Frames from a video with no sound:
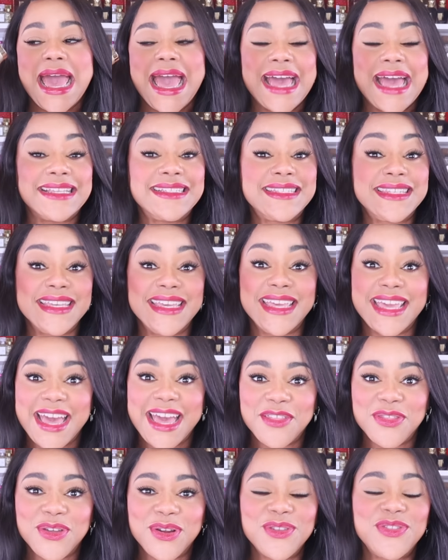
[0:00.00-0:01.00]
And
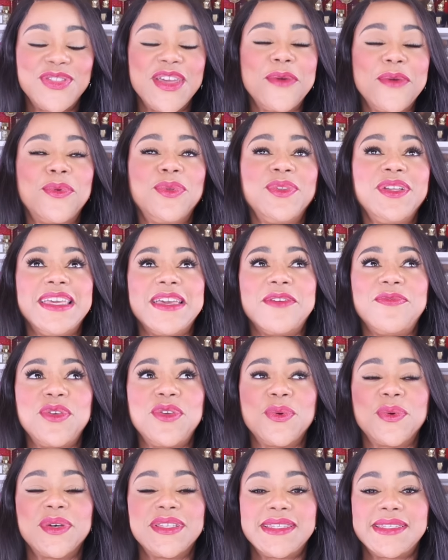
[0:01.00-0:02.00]
together they will give
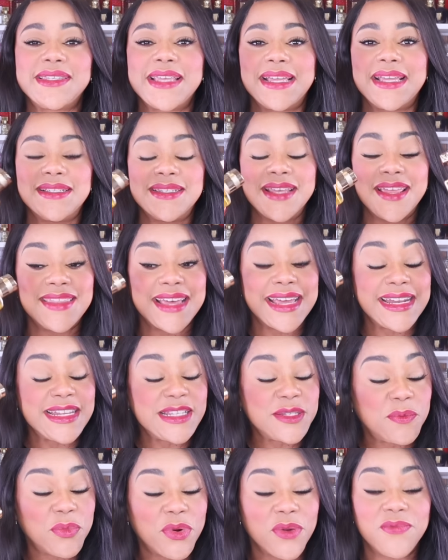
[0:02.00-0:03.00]
you a scent that
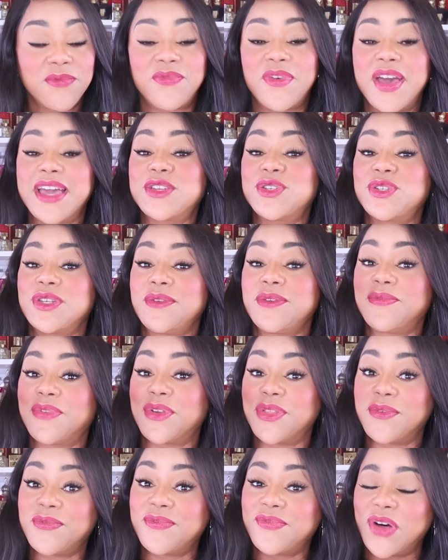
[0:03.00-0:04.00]
is perfection
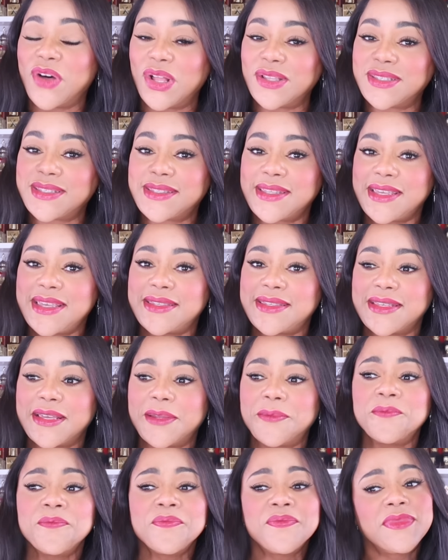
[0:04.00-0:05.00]
for the fall
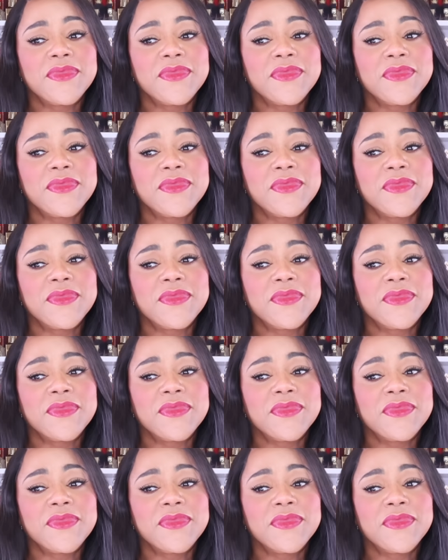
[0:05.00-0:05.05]
season,